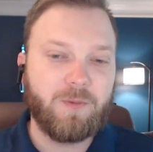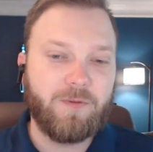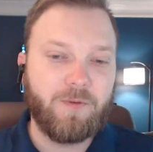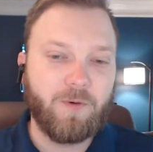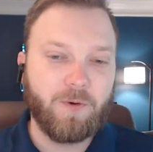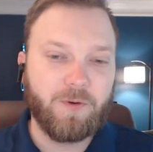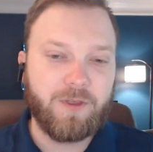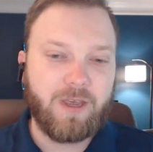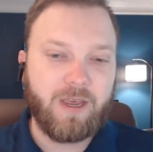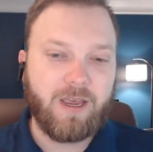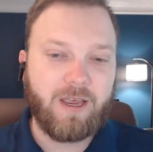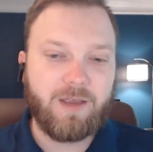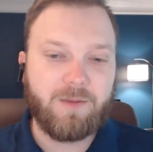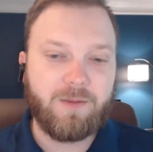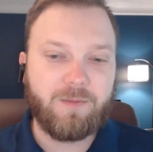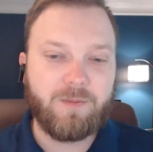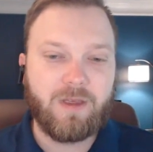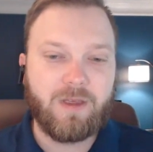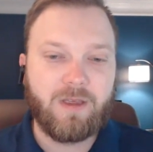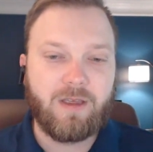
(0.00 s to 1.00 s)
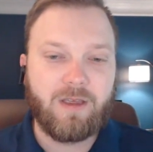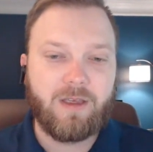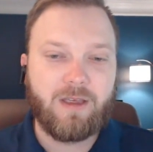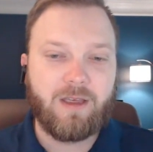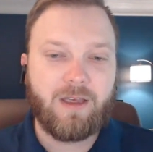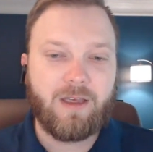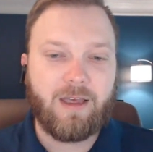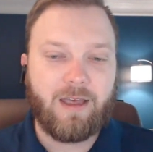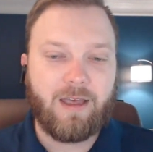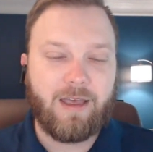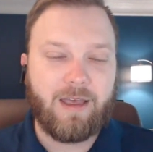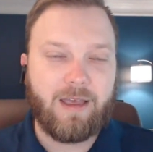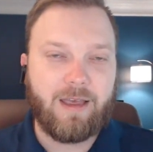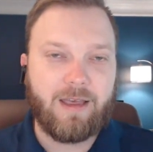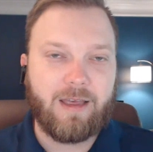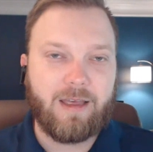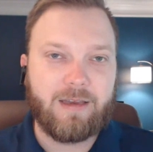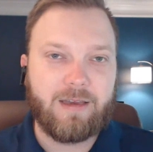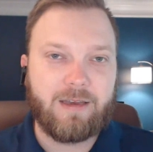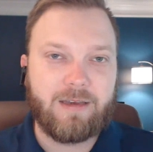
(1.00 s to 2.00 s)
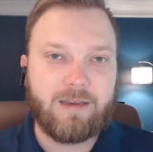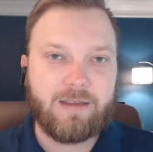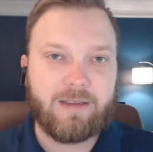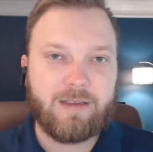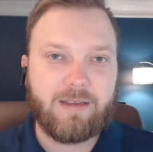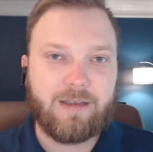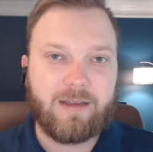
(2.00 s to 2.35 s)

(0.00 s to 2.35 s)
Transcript: before the game, and